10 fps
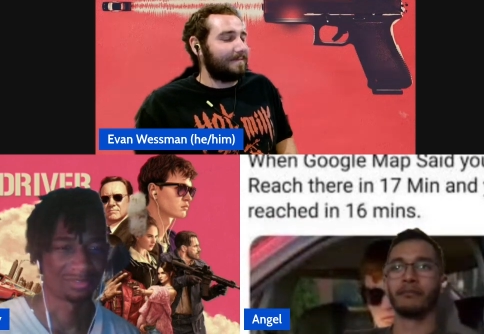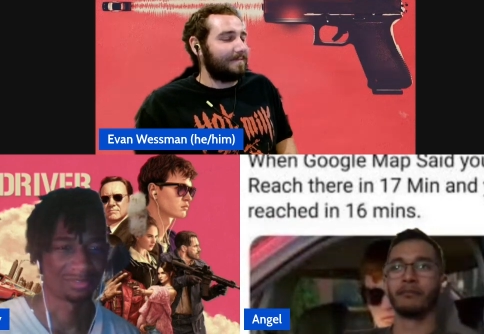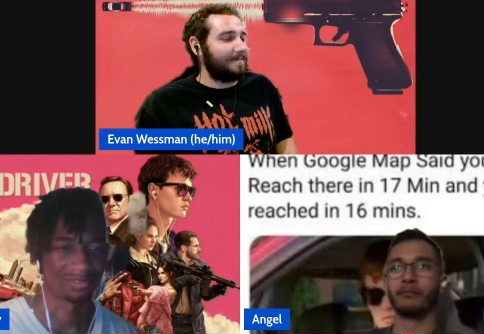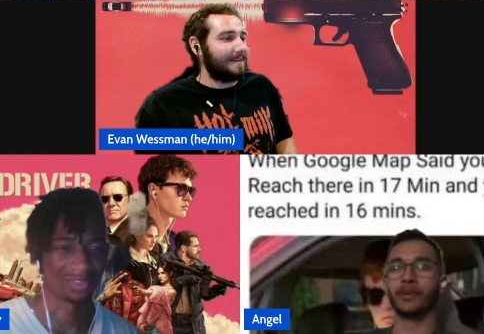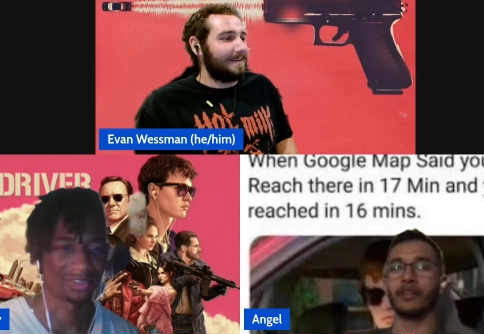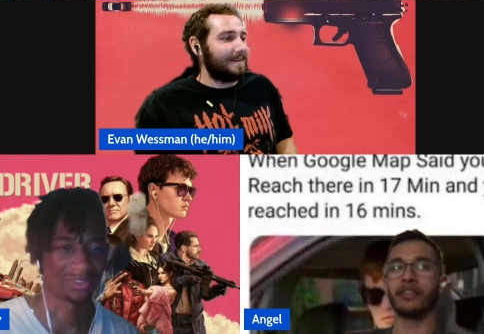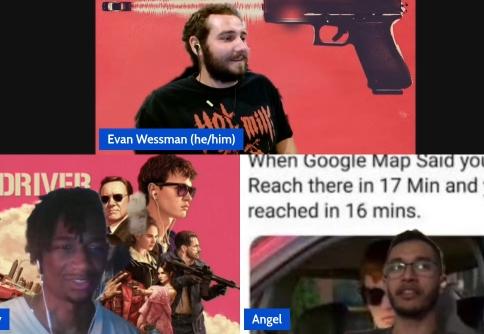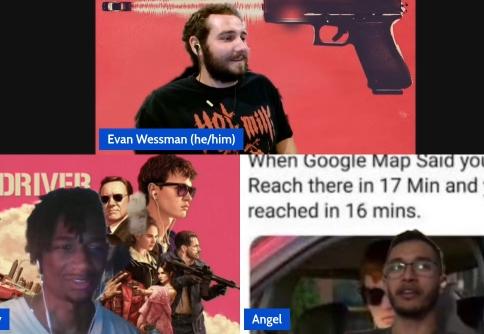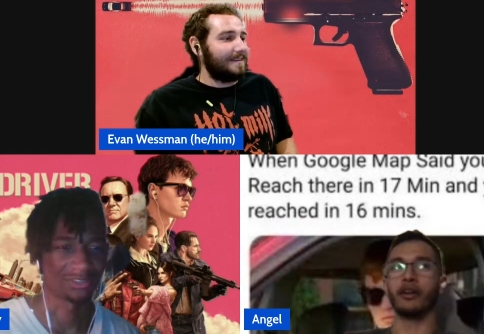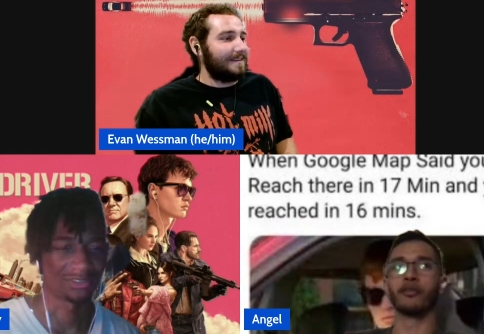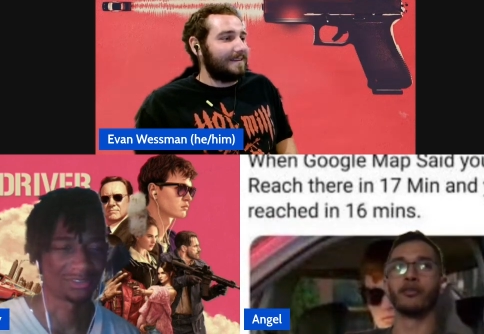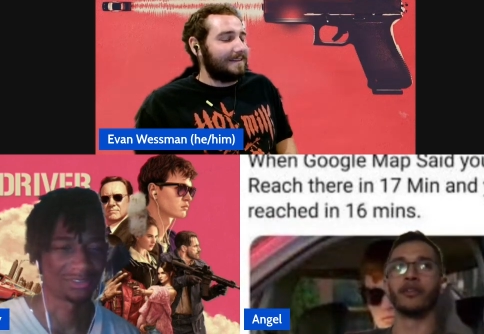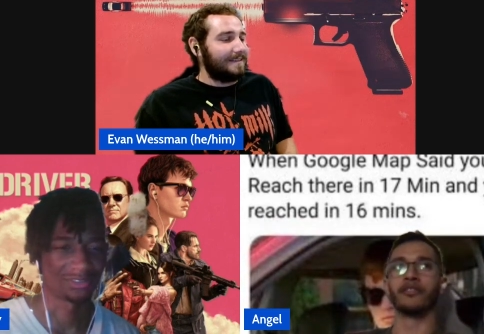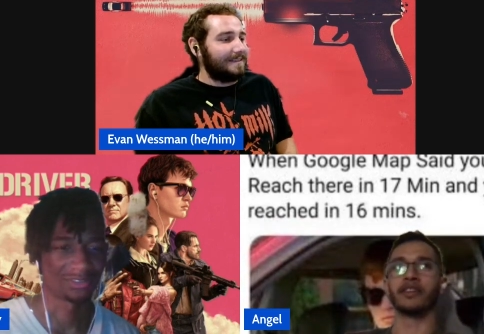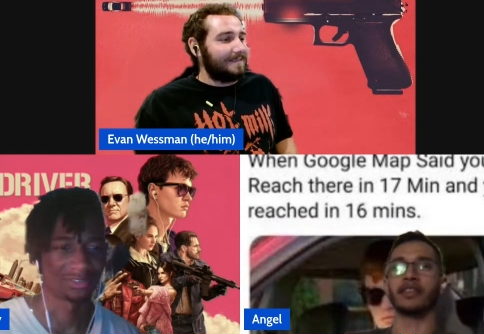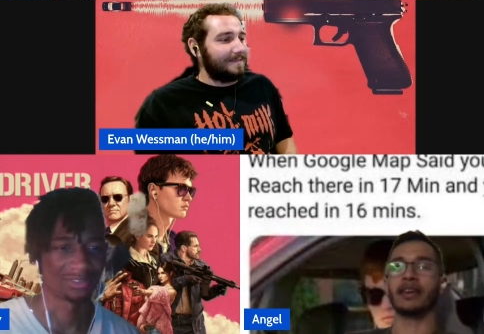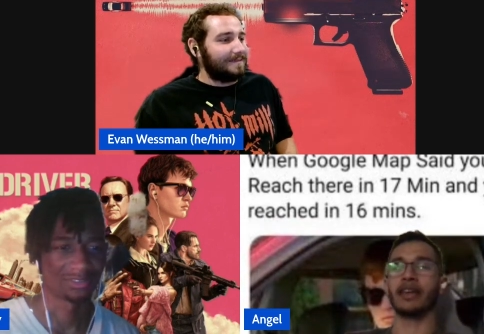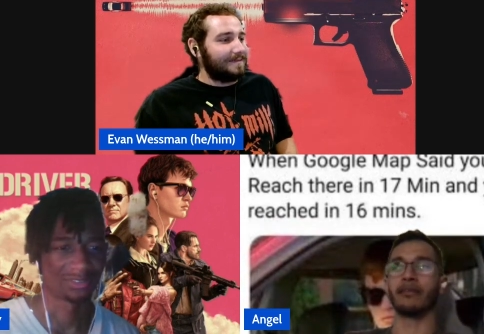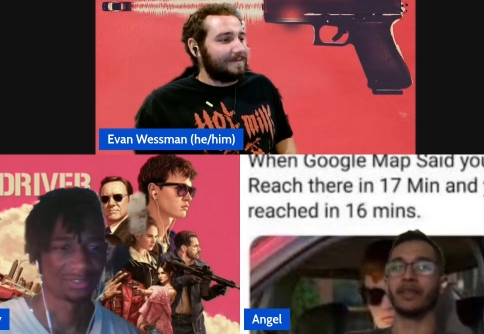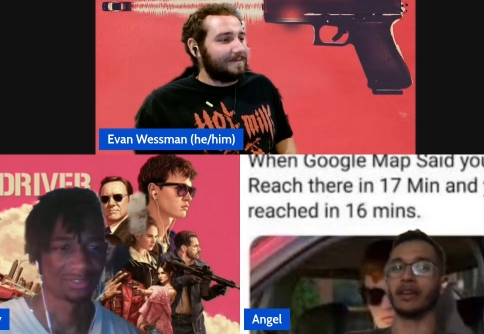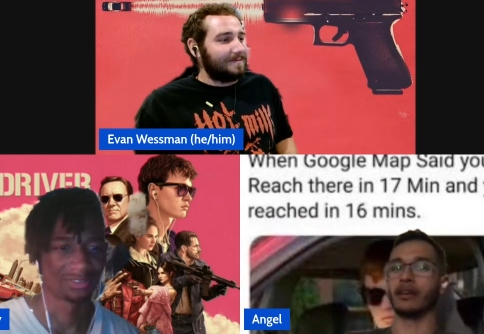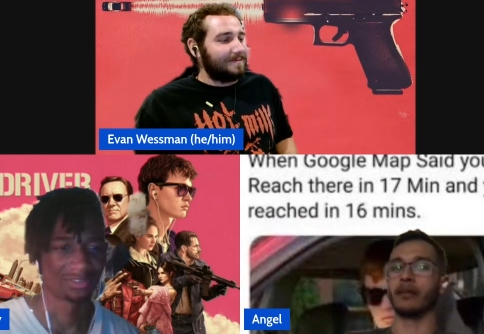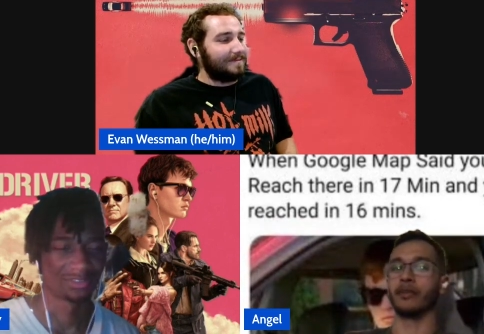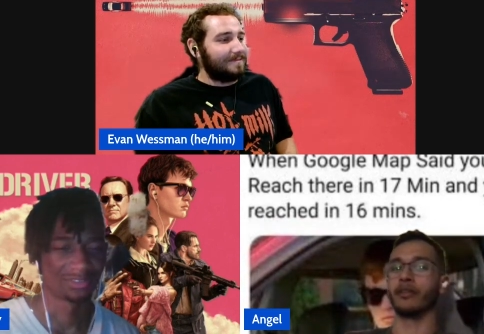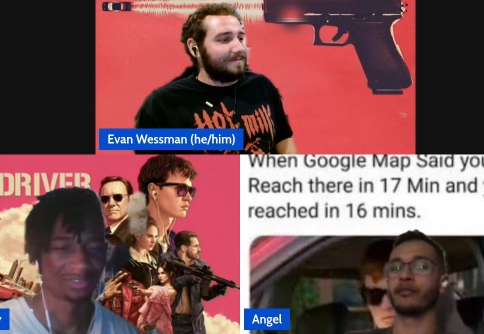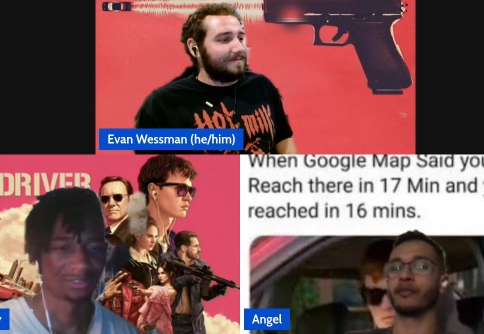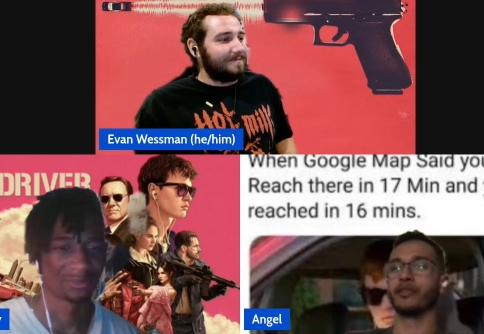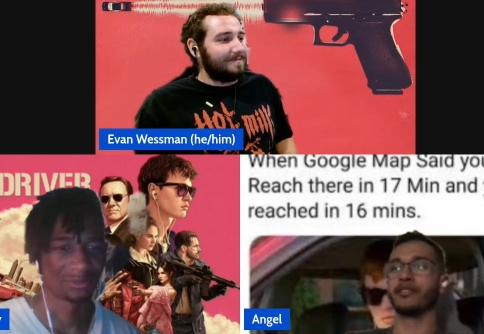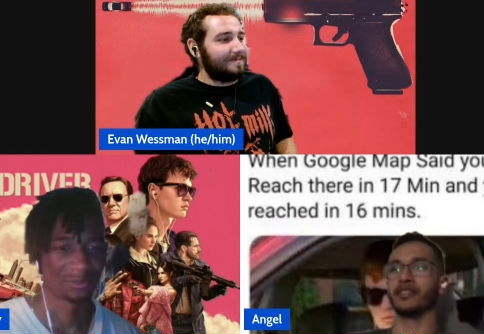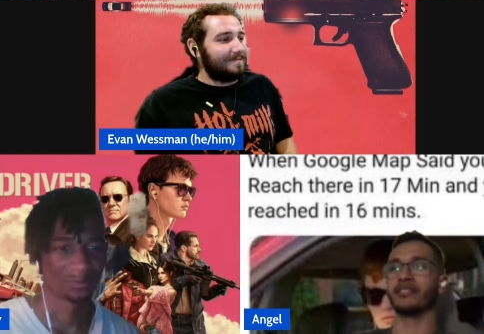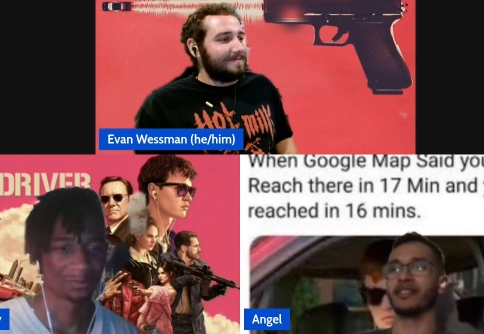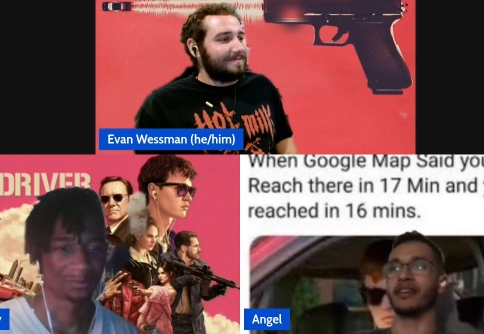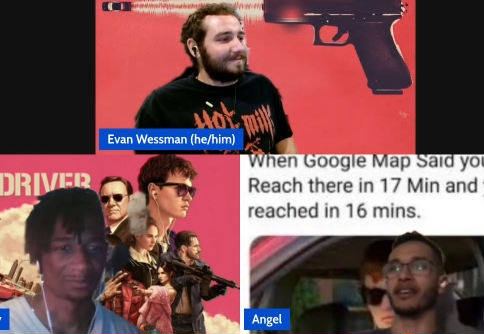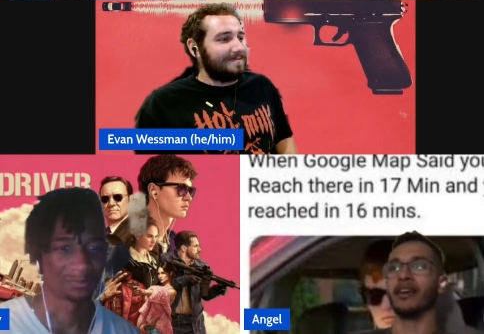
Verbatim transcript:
Speaker 1: But I think oh, that gosh. other ones, like they kind of play a couple other ones, and it's like